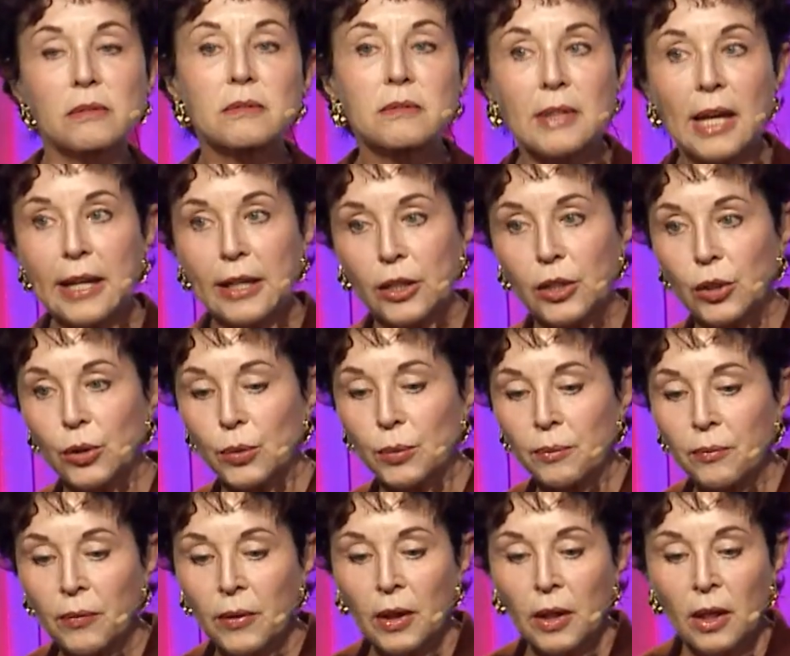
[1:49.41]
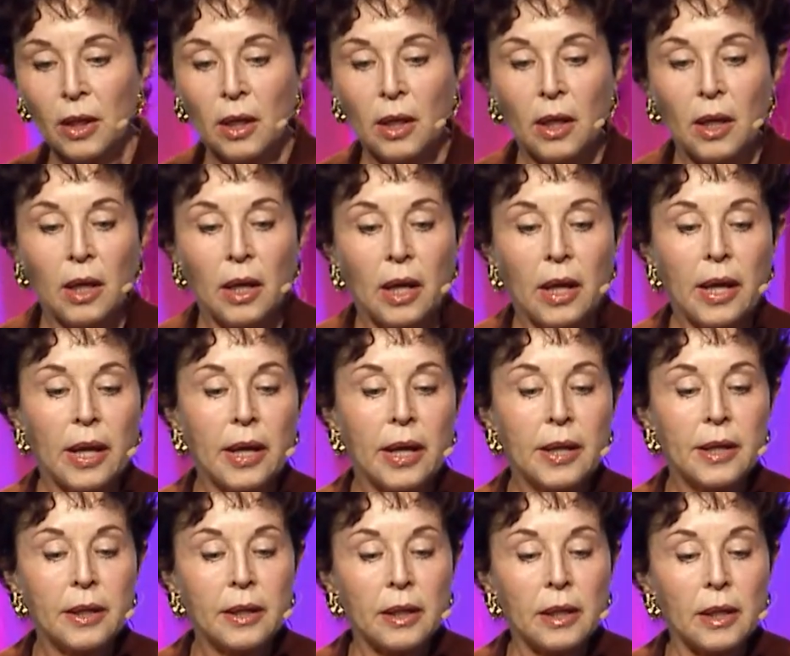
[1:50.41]
Thank you.
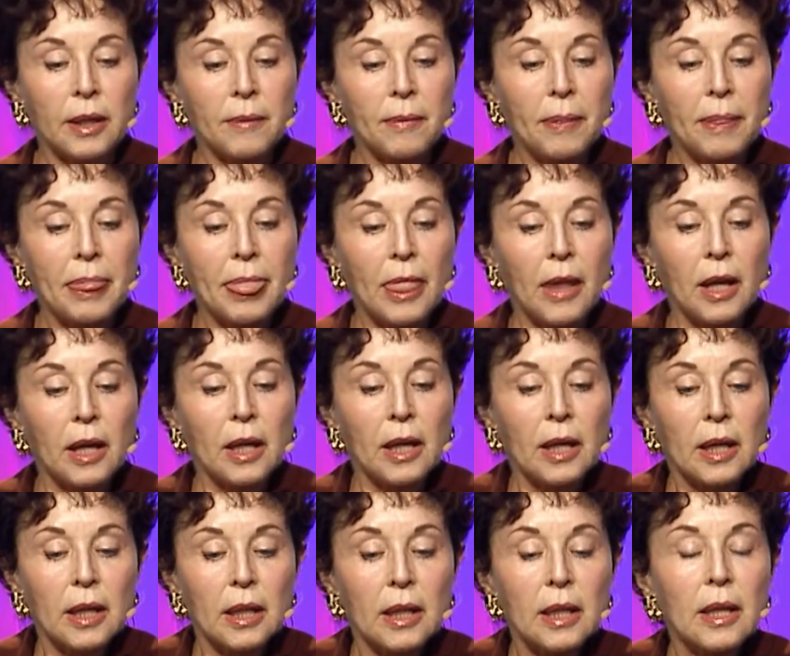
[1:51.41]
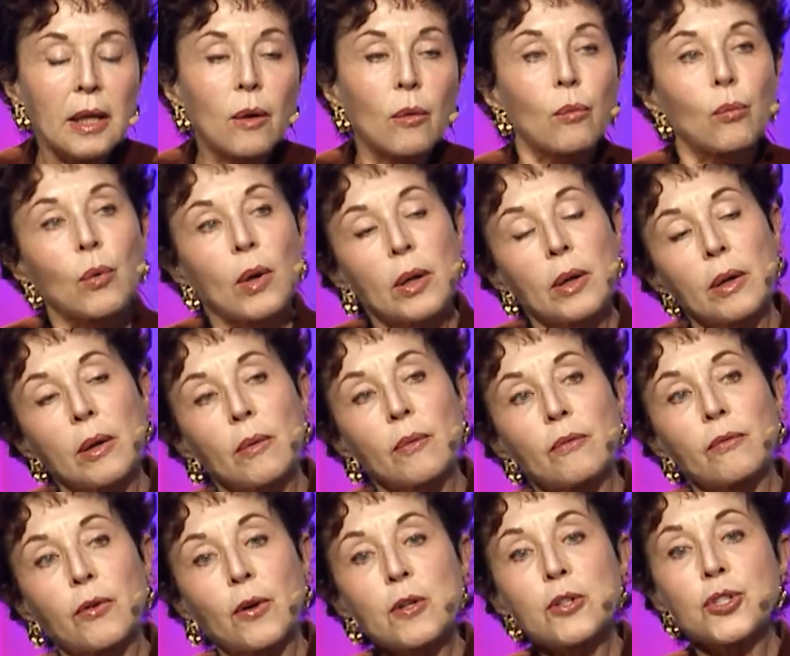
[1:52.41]
And when
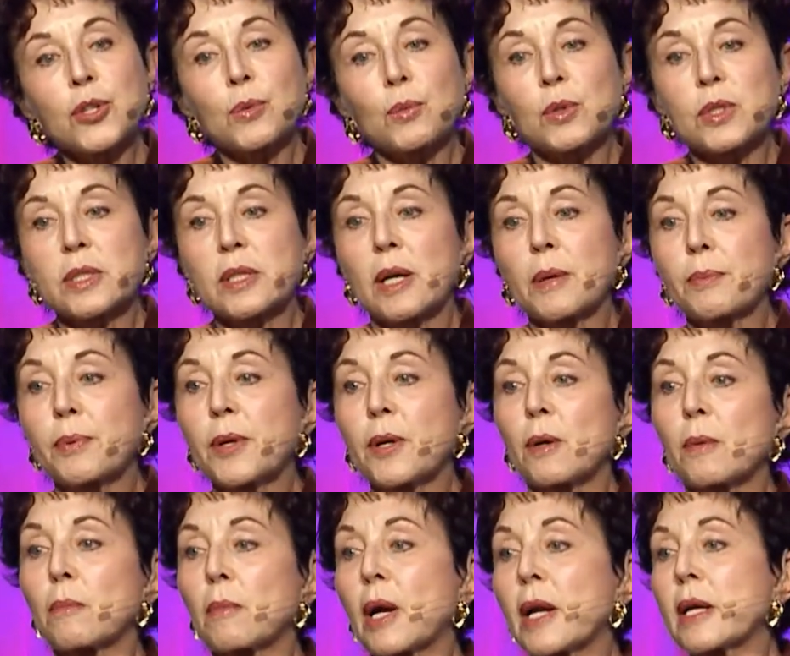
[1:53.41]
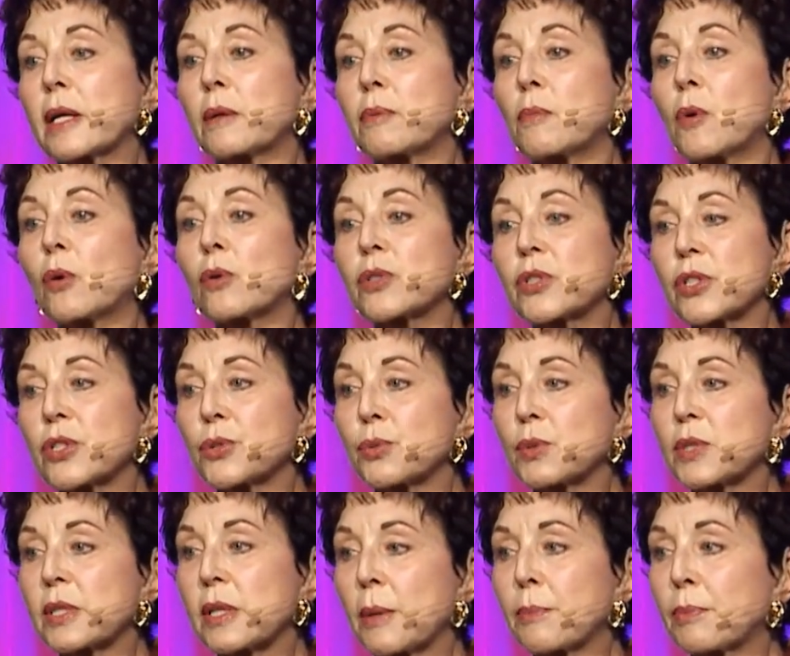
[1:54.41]
Virgin was up here, Mike Moses
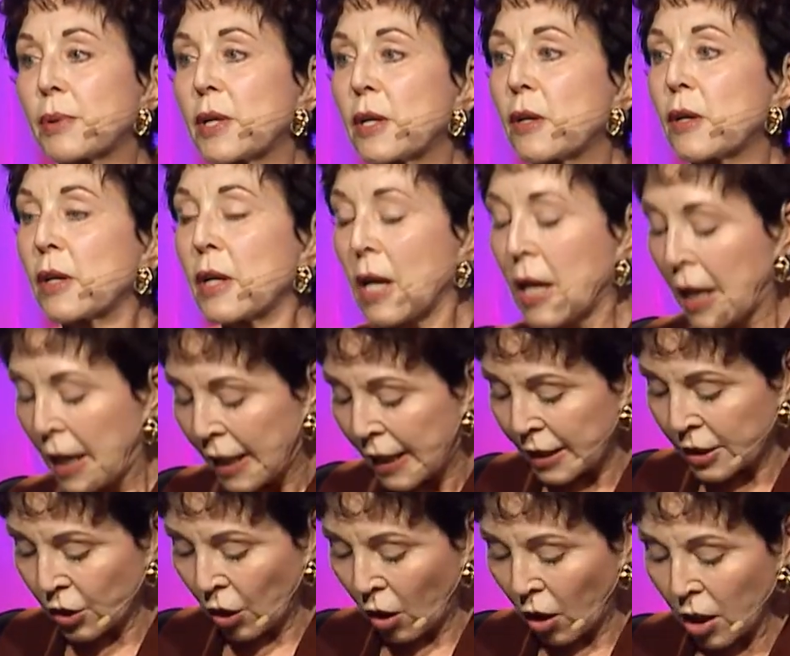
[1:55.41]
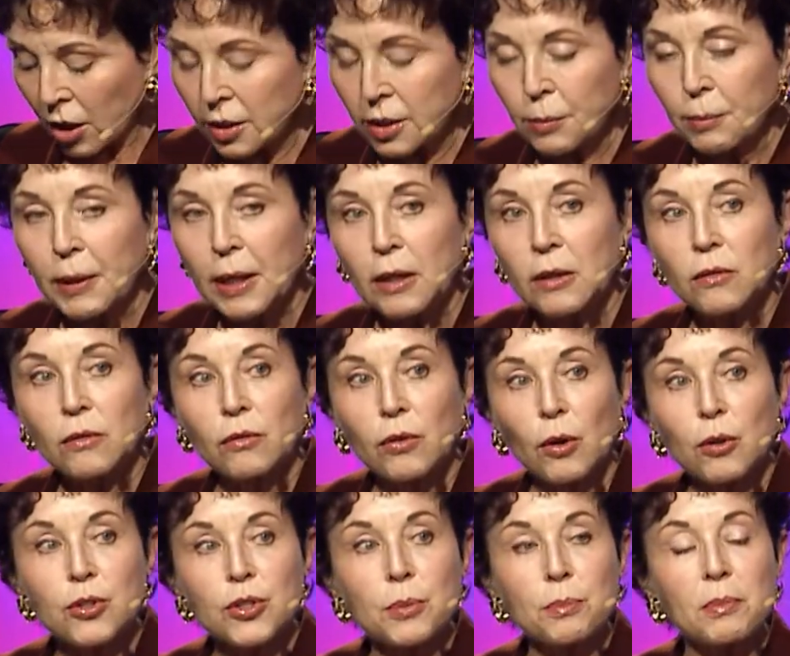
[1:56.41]
was up here, he talked about
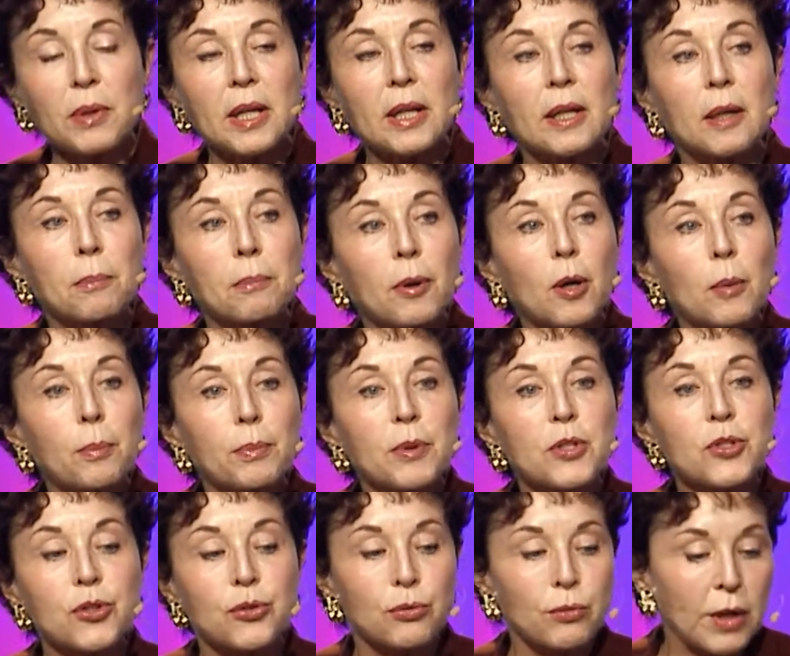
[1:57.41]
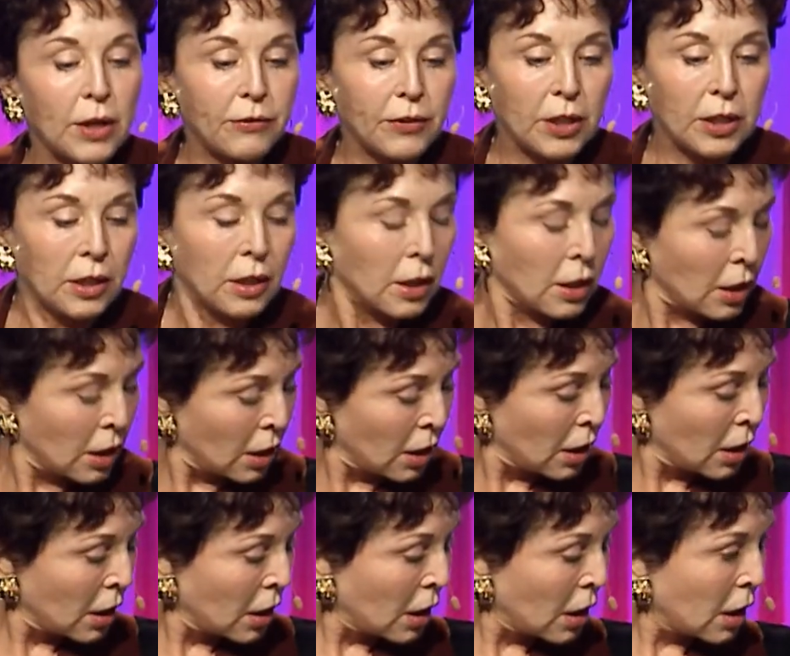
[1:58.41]
Virgin being a purpose-driven
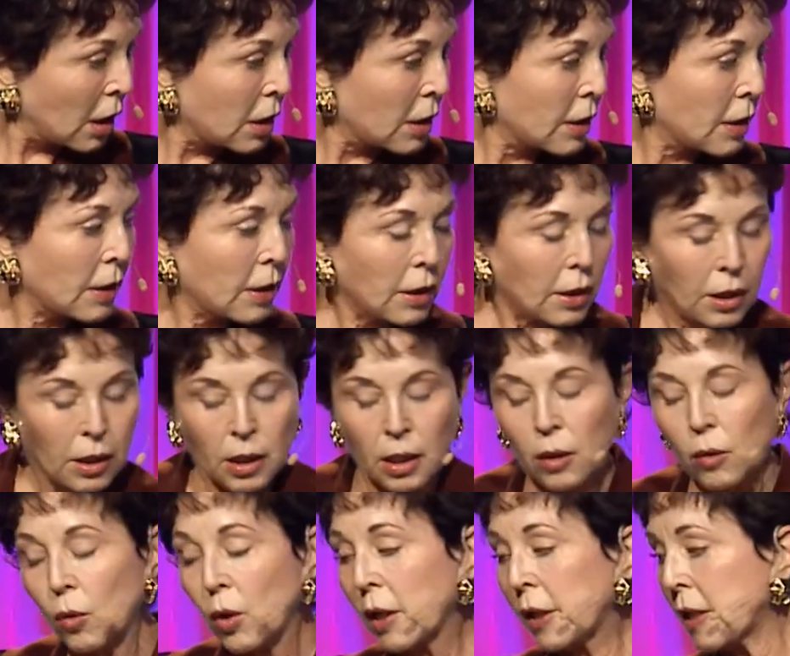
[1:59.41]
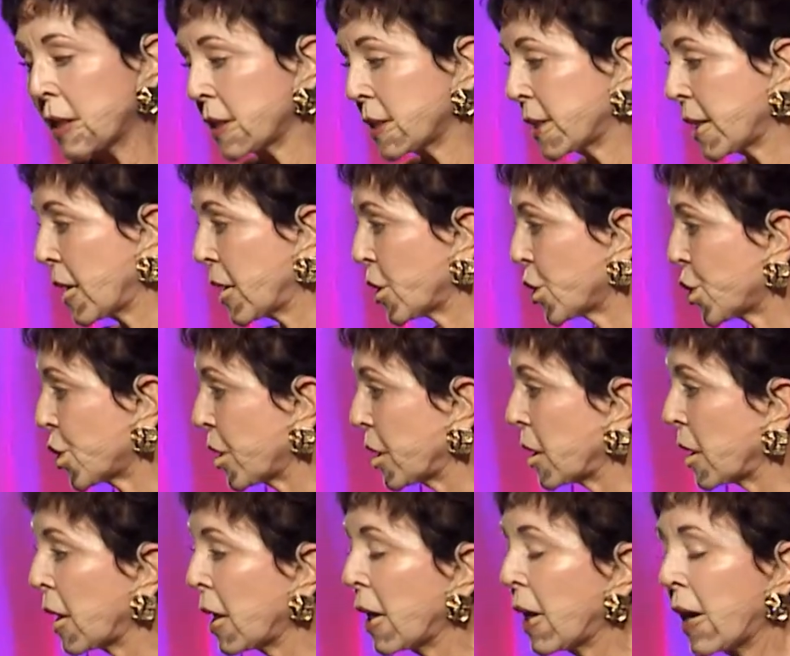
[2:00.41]
organization.